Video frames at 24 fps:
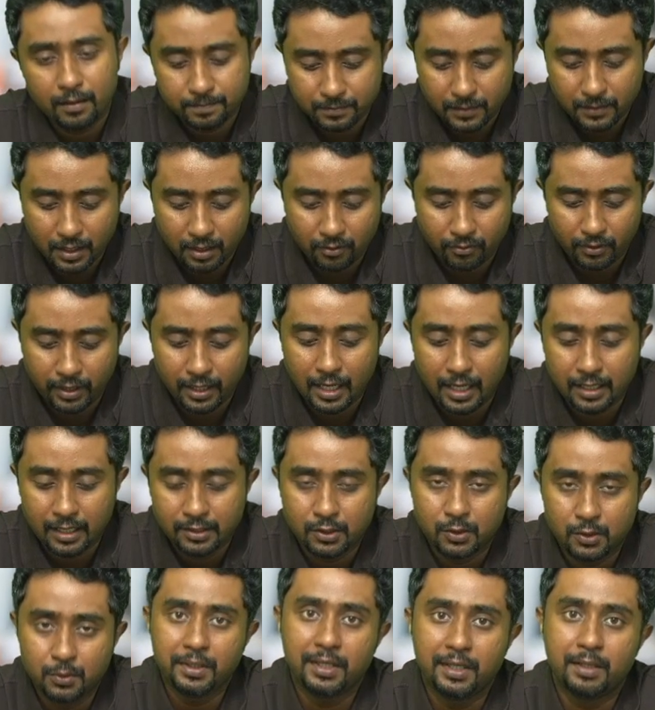If I ask
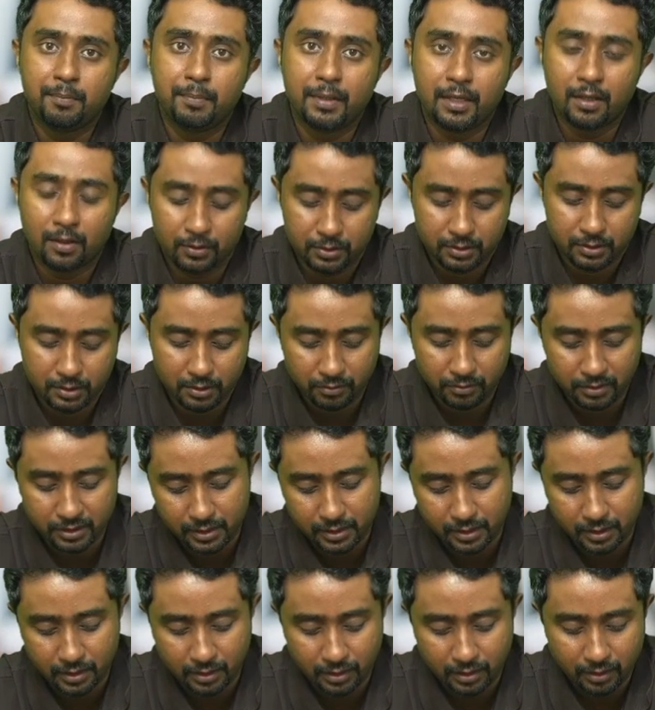you, it belongs to which
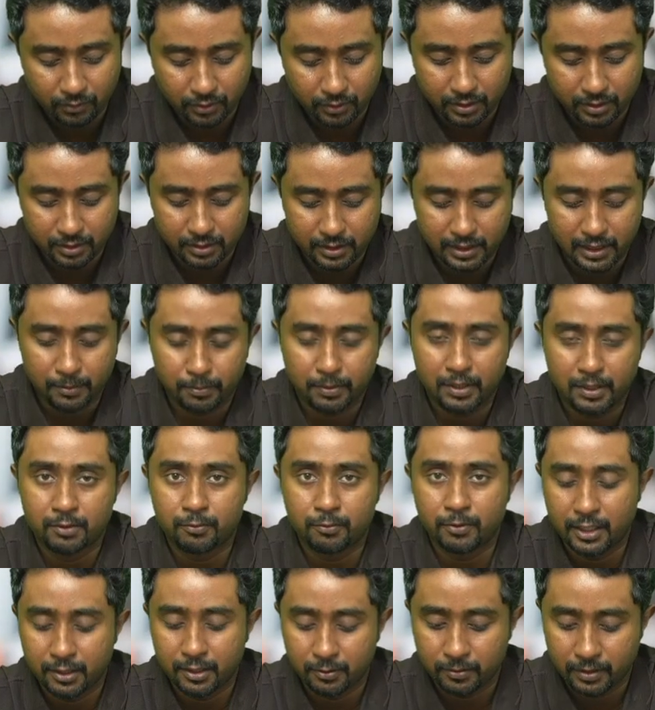year? 1st April
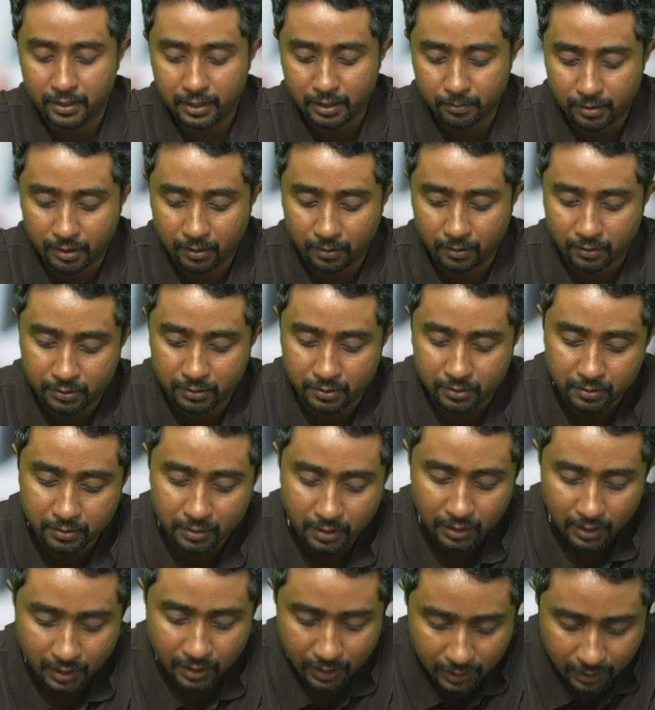2020 belongs to
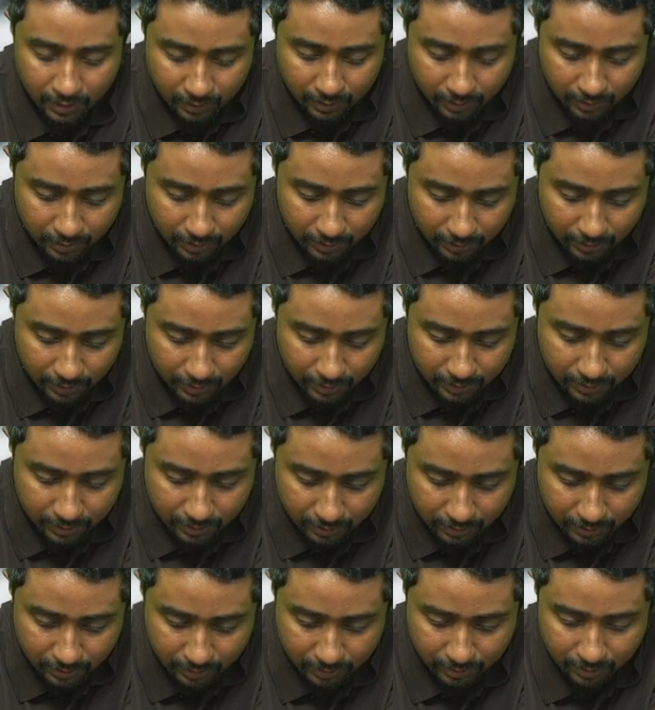
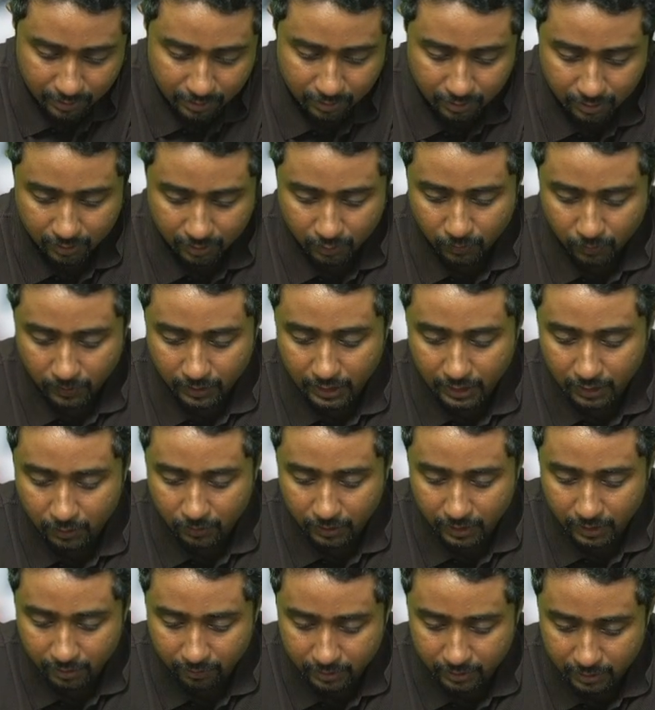this
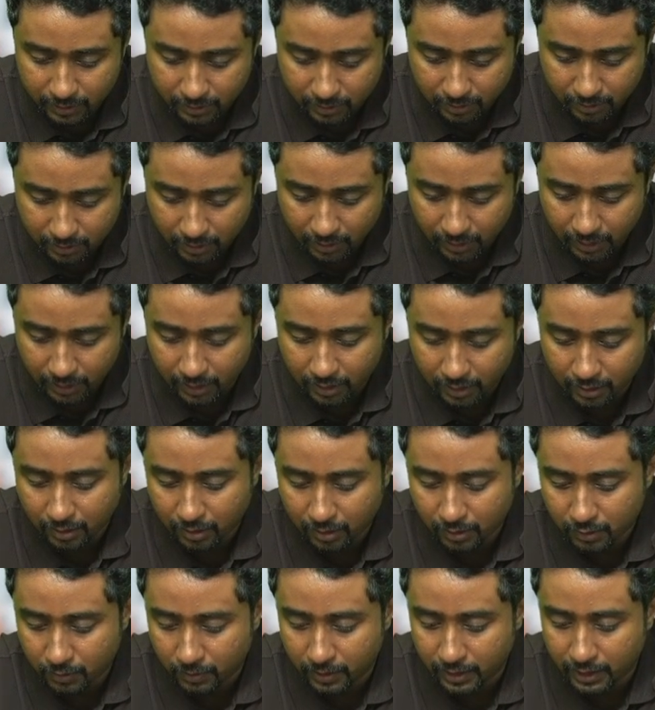2020 which is written here,
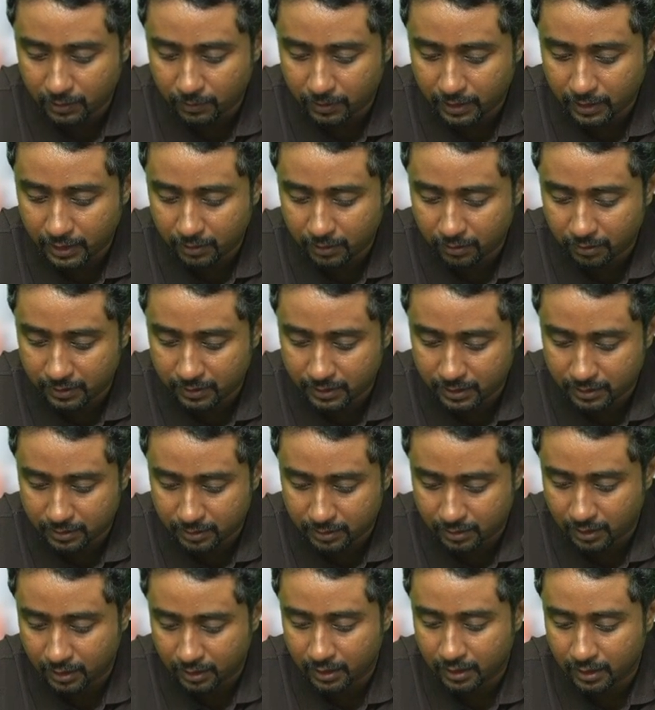2021 which is
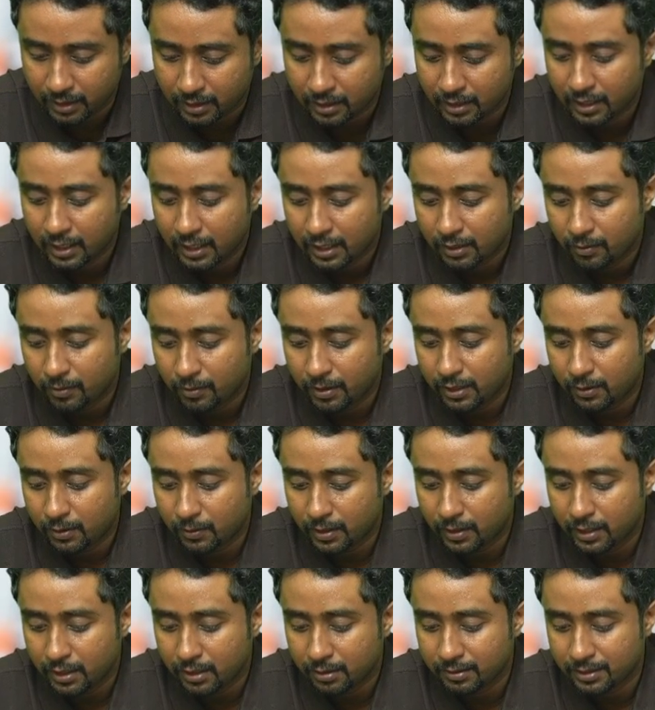written here,
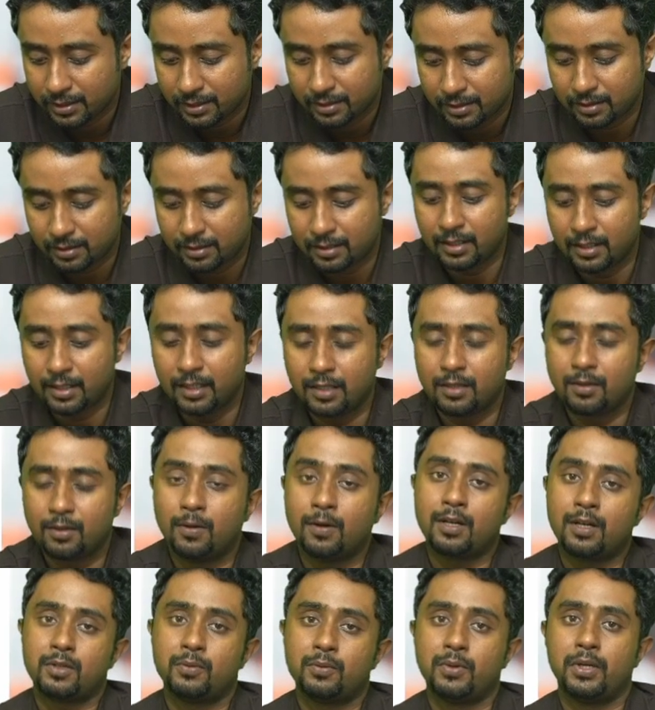2022 which is written here, or
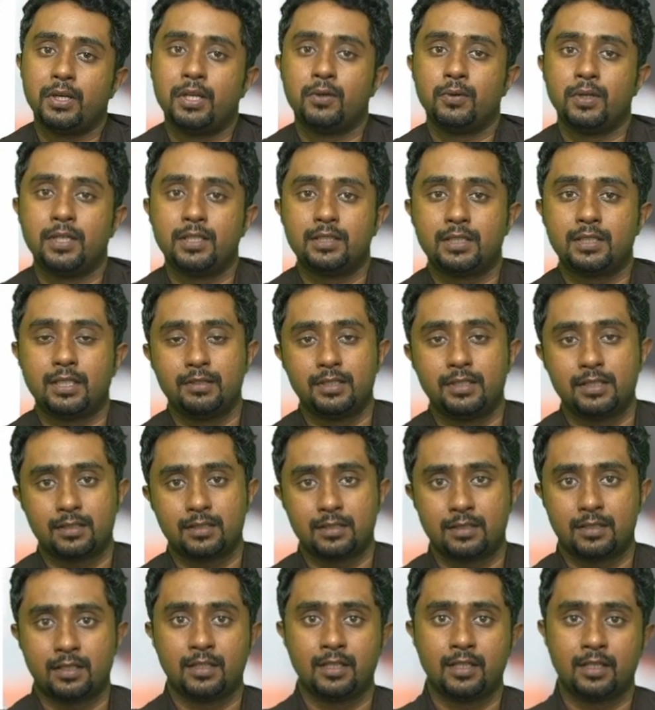2023 which is
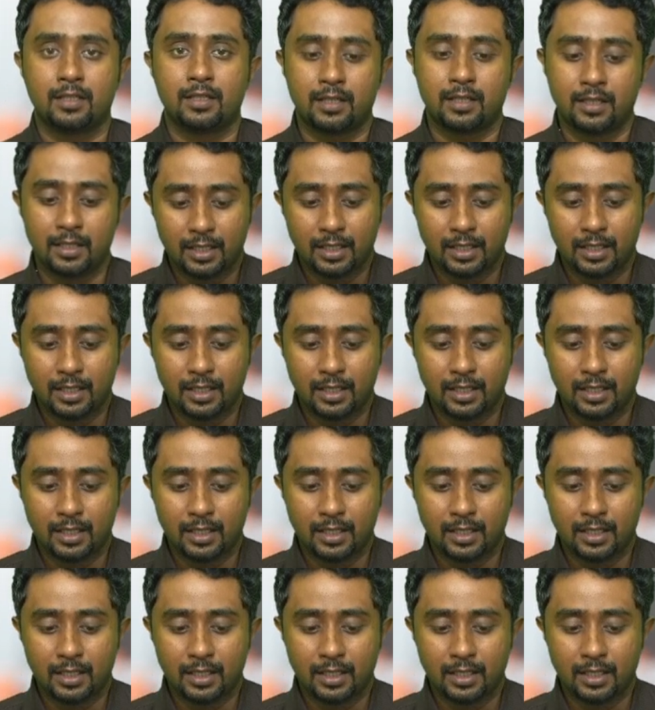written here.